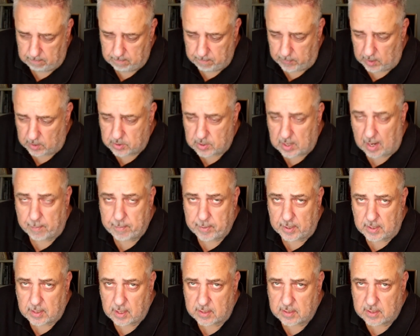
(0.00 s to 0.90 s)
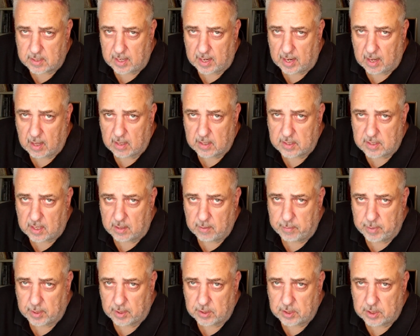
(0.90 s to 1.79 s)
They're dropping tons of knowledge on
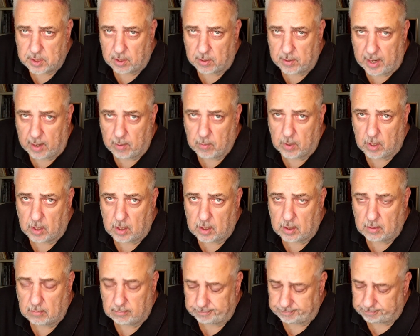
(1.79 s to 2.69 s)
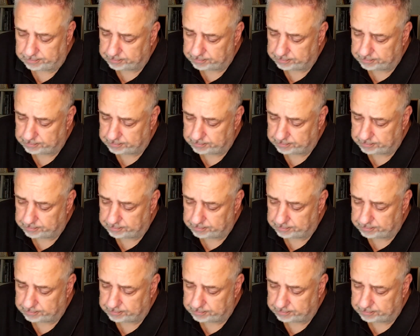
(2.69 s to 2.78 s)
the Build Show Network.